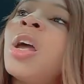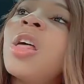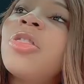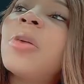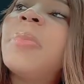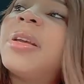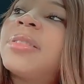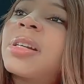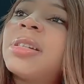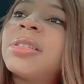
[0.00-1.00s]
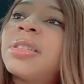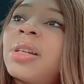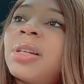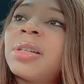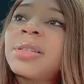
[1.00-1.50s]
they're basically
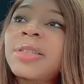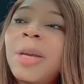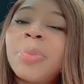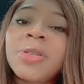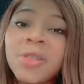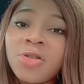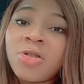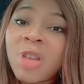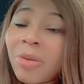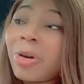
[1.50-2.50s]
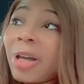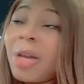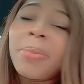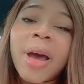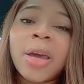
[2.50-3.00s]
still in the same position they were
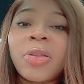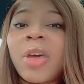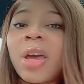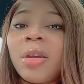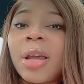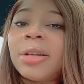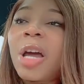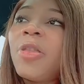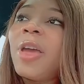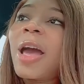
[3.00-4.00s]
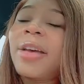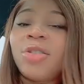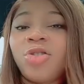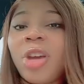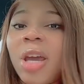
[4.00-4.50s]
in back then like nothing
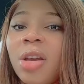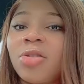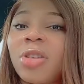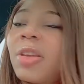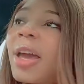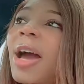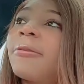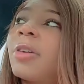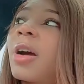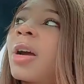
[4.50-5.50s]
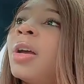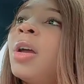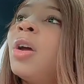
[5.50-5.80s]
has changed like they have not